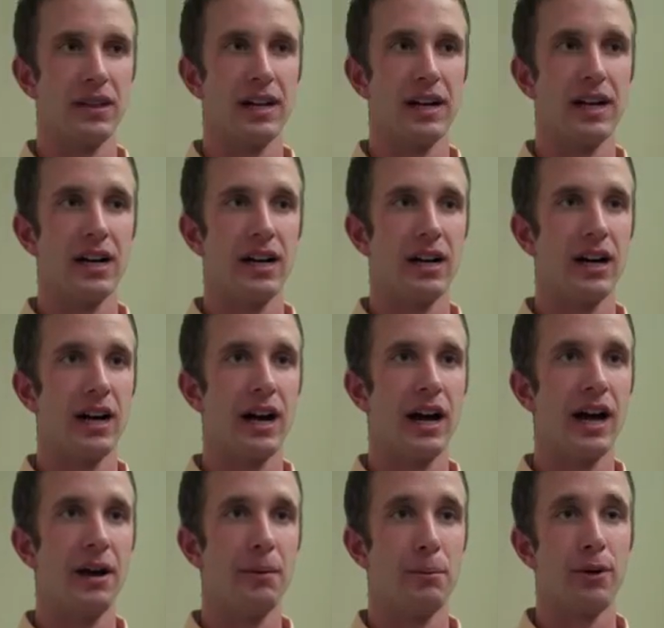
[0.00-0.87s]
that
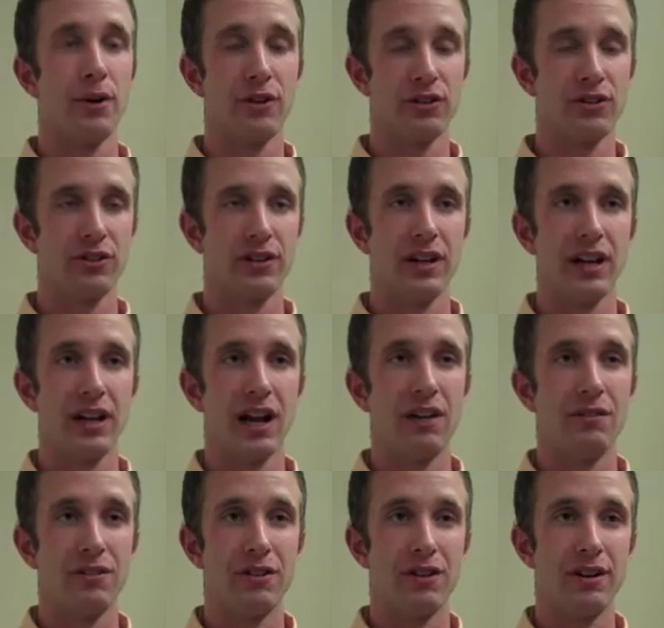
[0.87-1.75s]
I personally had
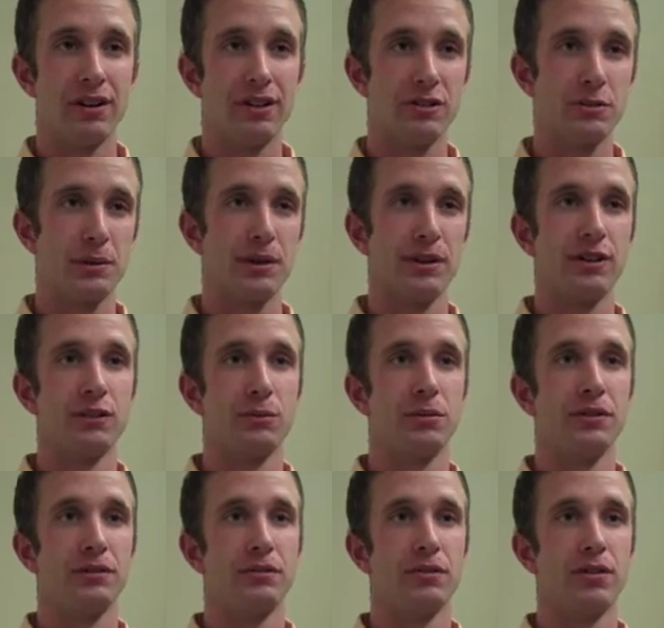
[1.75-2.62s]
ever experienced
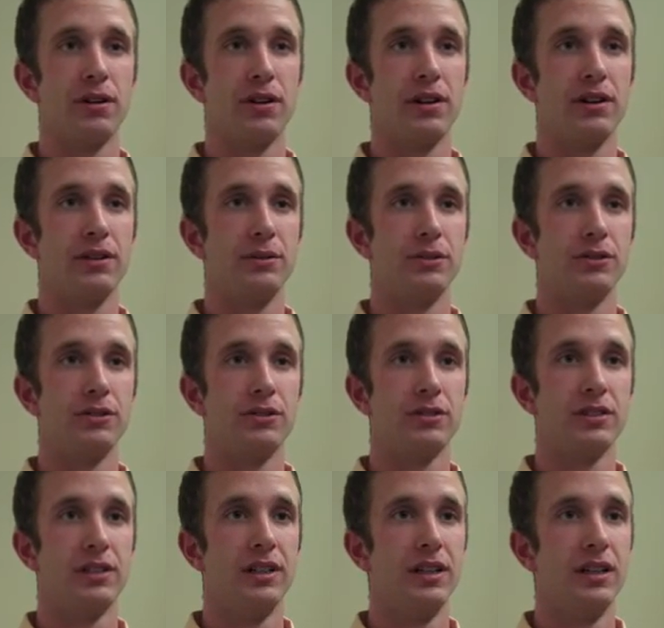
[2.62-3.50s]
before. And it
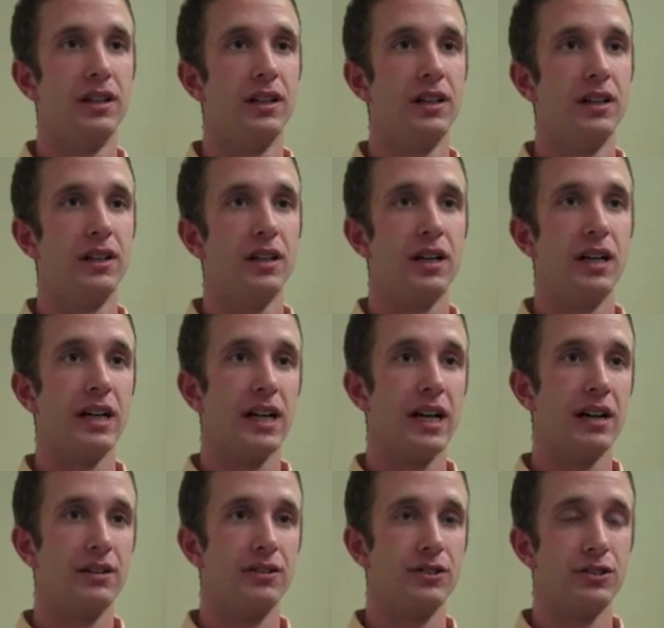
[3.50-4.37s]
was
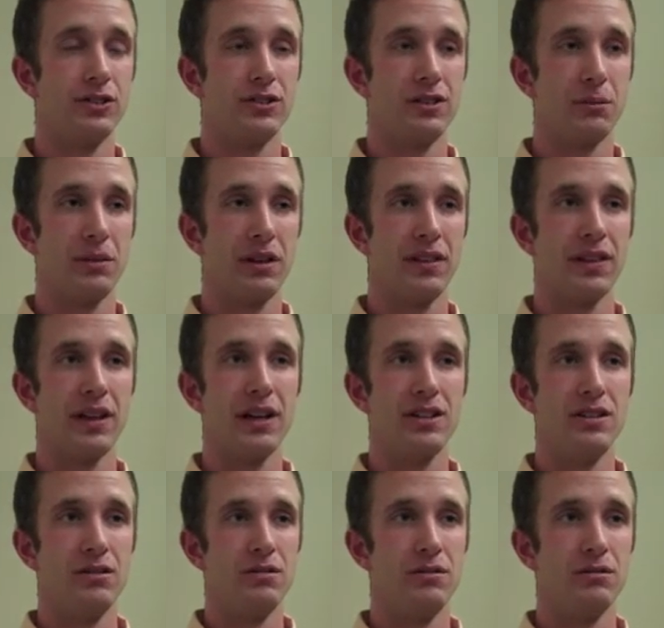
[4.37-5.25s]
again, just something that
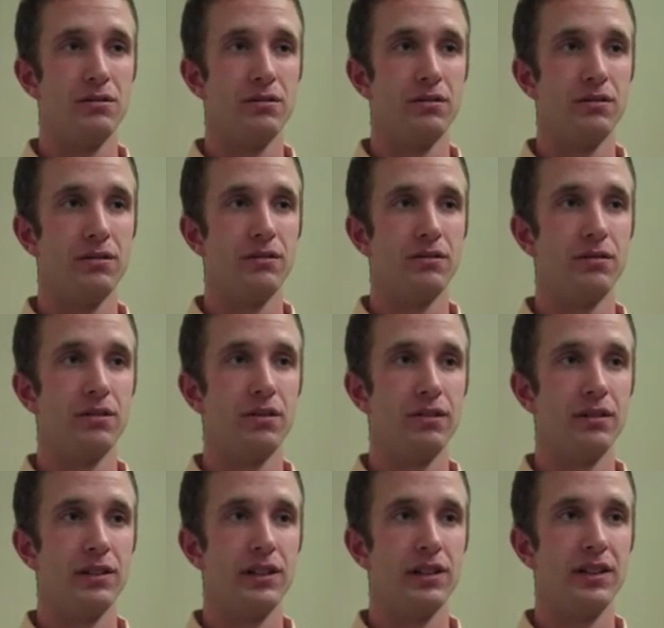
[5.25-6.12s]
you
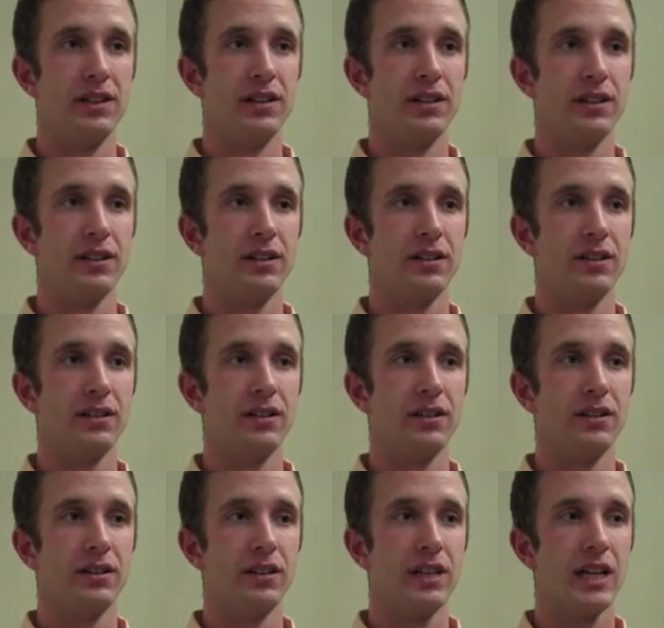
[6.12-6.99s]
really
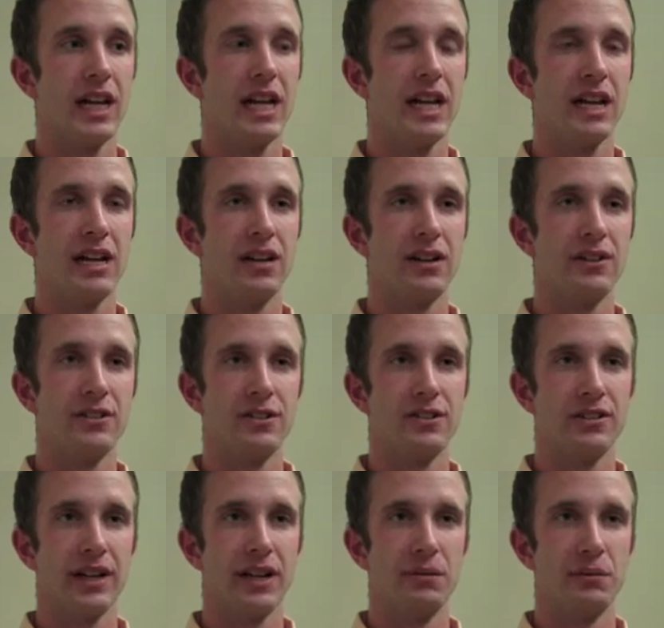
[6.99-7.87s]
can't
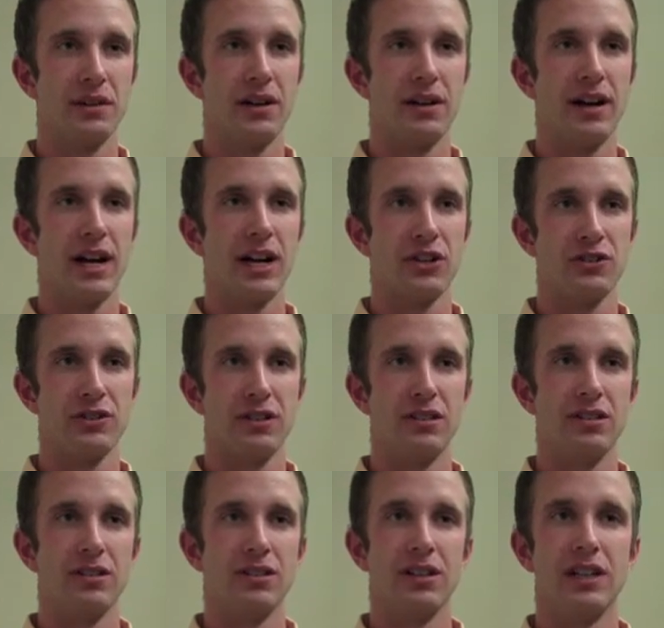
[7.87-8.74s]
understand without actually
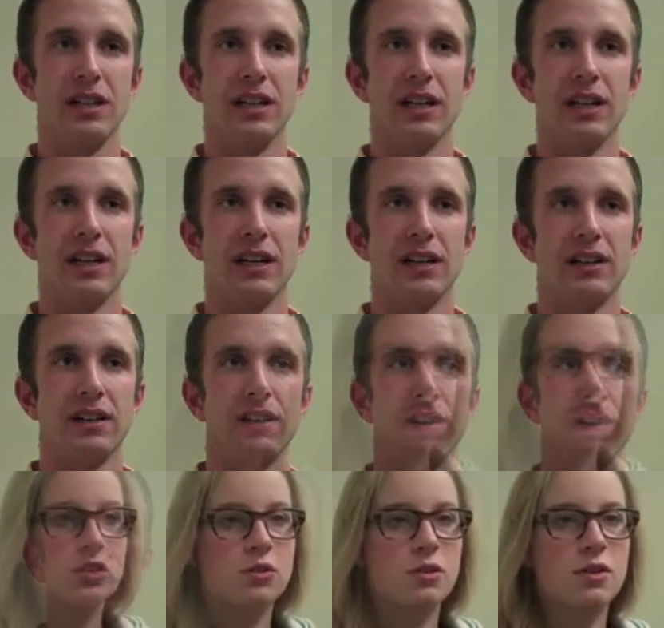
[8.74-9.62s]
seeing it.
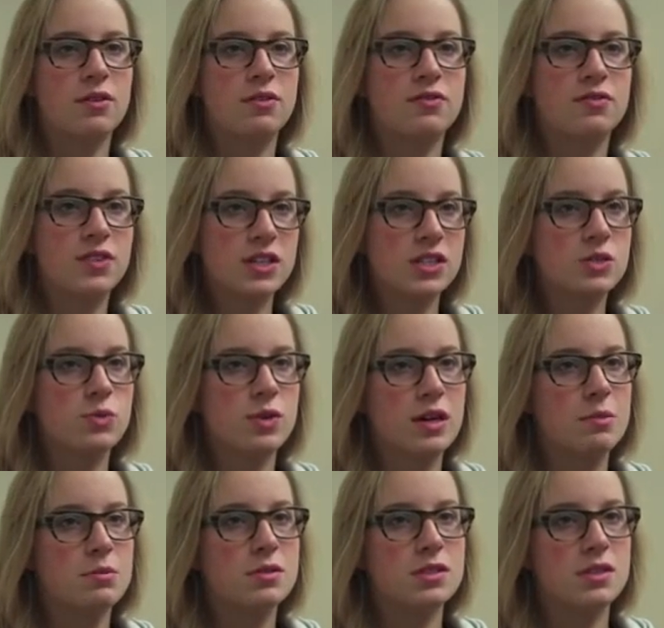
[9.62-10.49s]
So, uh, first, we
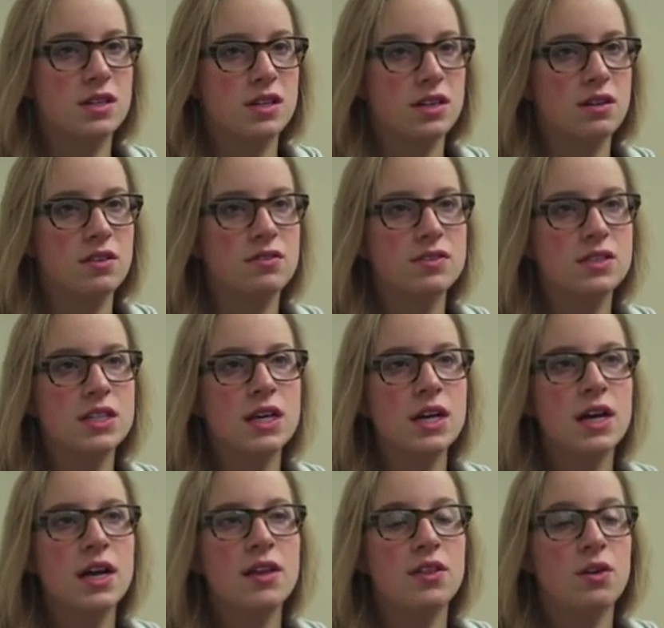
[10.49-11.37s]
observed
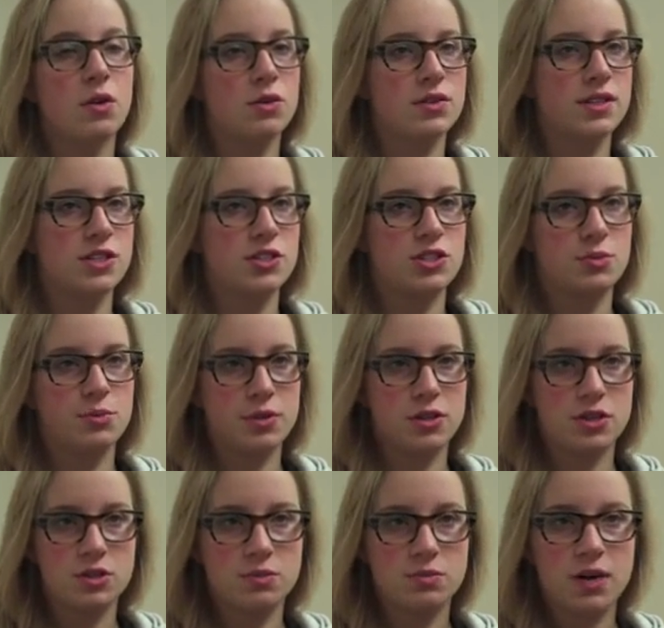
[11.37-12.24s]
the whole
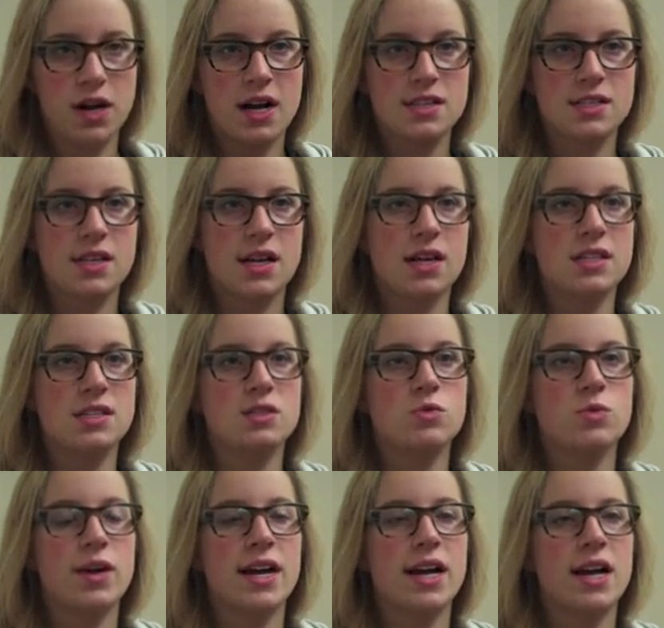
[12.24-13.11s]
distribution process
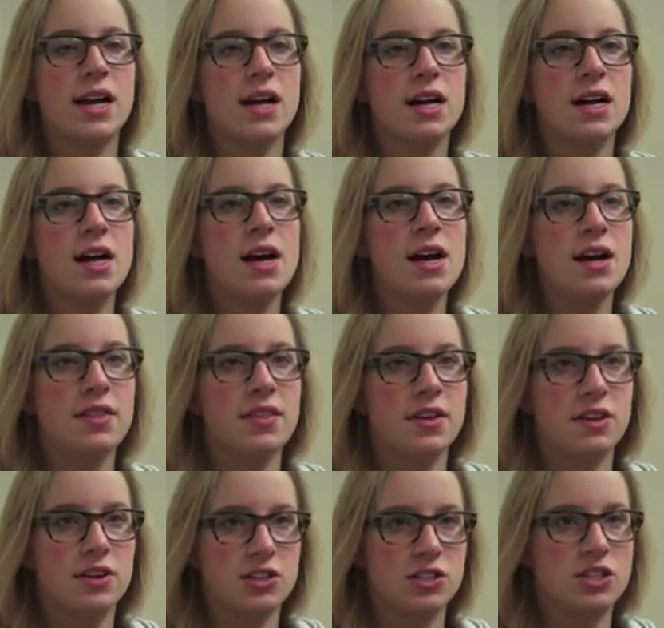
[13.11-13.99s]
where
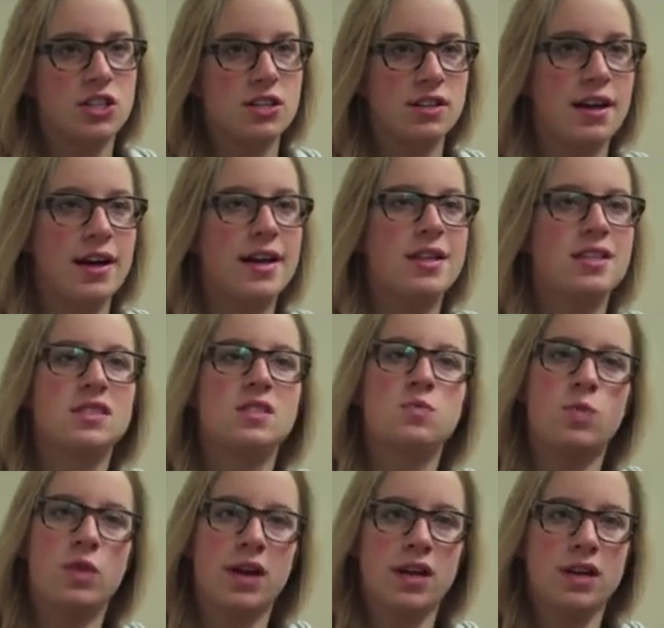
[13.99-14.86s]
the Christian Alliance
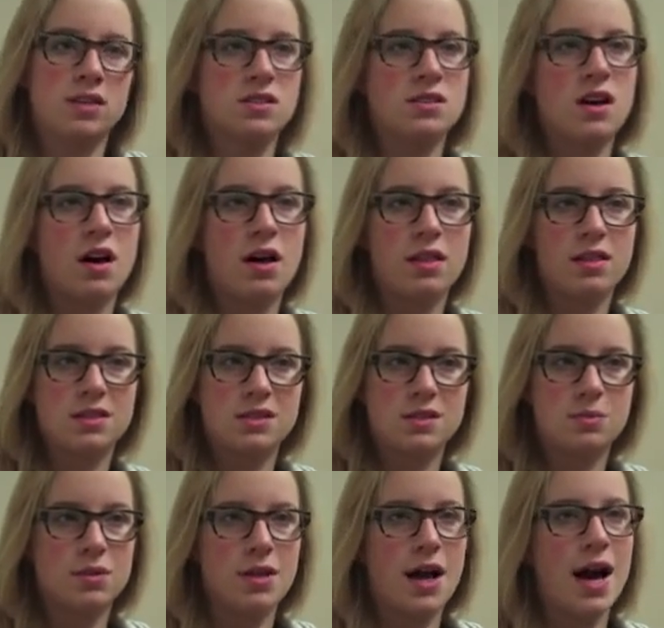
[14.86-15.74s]
brings all the
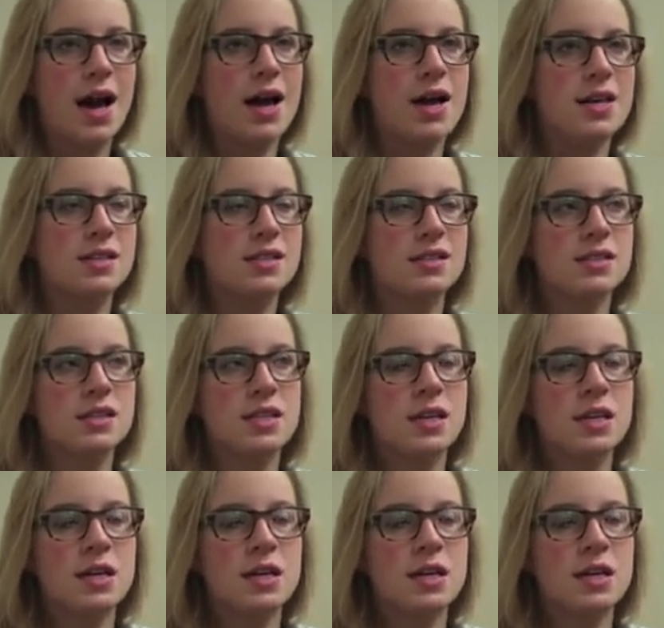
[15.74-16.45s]
supplies,